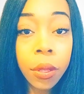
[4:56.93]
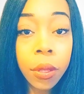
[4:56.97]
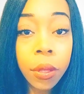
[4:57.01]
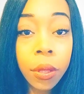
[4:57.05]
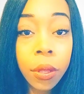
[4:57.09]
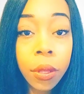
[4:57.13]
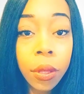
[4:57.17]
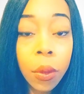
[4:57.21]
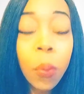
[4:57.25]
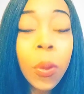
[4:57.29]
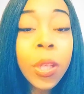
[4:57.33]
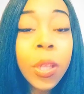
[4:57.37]

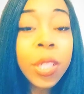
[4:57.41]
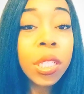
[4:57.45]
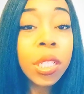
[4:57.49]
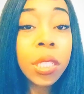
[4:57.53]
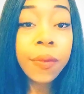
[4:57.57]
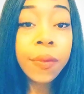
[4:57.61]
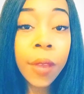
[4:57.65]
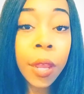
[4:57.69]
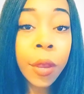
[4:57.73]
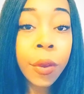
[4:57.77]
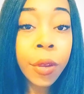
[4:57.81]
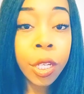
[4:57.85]
Which is
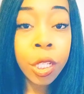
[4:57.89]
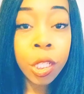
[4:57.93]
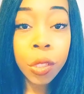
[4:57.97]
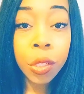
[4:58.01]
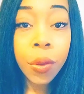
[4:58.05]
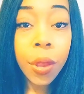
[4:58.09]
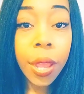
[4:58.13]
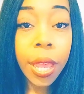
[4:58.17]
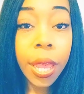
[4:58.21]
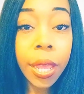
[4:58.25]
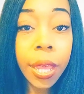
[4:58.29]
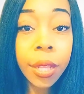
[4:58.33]
very
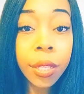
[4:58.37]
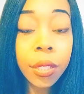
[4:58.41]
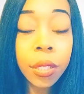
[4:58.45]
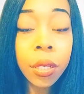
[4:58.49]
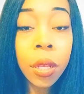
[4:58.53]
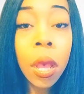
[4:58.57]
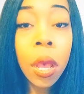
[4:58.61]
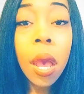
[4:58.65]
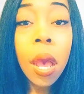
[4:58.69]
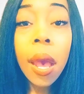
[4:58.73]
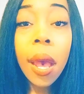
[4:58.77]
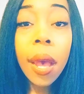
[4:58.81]
strange.
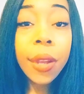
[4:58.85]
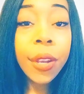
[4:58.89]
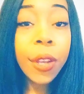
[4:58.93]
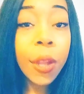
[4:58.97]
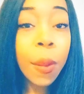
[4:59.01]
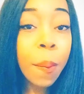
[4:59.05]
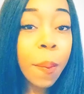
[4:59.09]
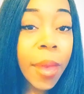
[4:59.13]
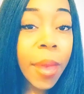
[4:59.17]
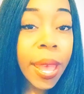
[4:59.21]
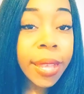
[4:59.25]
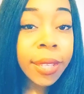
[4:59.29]

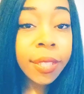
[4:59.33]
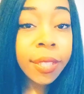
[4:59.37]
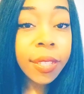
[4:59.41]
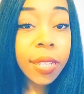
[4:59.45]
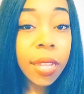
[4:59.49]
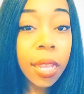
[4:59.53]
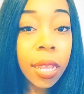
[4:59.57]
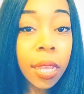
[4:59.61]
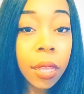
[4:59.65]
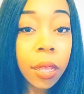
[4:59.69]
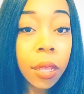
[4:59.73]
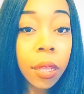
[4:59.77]

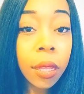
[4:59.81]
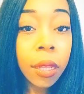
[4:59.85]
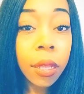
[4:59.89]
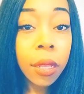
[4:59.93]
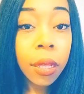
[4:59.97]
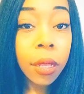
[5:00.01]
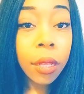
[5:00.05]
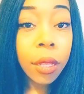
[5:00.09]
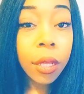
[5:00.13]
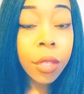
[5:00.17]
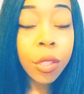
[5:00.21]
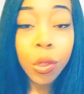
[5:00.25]
Domestic
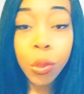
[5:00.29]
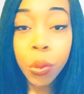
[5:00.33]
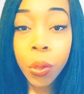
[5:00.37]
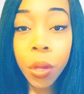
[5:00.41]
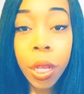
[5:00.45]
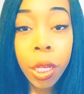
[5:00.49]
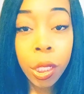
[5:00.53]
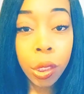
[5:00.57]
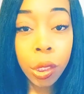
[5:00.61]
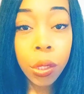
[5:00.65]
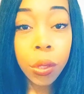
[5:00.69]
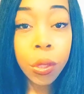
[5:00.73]

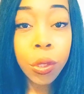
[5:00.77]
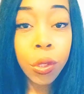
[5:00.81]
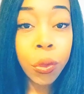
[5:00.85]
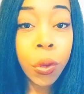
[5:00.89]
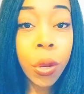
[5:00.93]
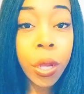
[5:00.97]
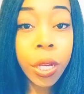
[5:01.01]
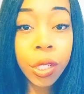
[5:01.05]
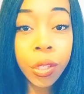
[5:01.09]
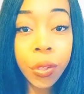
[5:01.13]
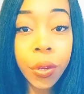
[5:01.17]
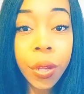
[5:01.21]
drug
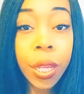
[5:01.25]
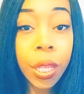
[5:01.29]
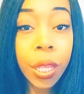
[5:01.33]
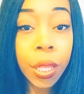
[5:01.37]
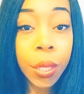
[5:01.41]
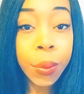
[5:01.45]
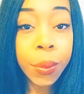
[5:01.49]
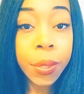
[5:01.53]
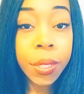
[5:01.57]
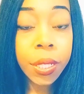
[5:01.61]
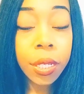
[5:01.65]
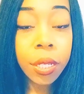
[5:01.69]

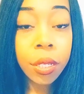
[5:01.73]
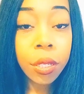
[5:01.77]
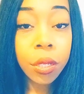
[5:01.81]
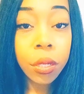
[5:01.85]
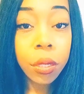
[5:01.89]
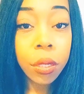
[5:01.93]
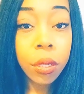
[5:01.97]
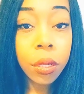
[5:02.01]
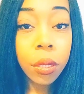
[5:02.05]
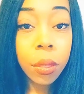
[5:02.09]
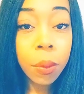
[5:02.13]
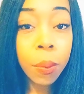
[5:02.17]

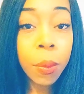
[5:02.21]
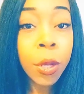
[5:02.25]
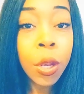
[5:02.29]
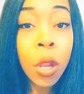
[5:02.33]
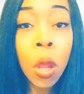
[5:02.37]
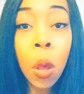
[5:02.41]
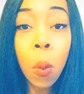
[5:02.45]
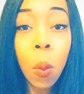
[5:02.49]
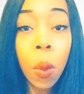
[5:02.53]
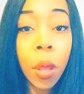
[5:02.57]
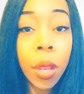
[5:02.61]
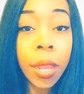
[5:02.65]
usage, but
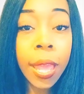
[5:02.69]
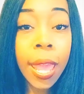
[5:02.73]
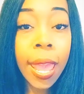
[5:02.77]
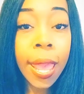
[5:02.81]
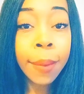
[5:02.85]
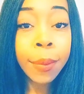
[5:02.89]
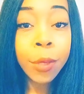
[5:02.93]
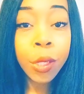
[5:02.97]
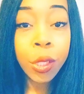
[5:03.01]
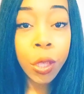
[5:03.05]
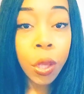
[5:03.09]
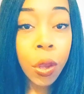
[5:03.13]
no one
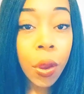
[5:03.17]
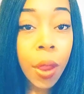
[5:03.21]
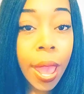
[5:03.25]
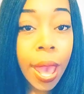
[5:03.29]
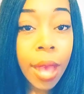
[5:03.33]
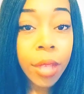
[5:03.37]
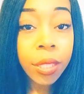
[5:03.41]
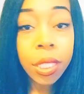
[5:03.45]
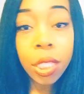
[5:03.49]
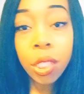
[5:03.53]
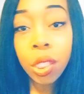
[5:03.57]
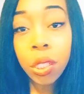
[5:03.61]
came to your
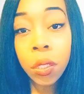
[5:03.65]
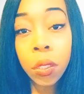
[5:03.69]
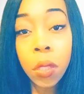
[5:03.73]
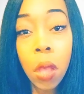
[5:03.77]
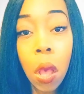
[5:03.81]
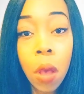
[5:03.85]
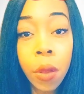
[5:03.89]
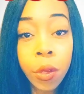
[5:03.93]
house and just called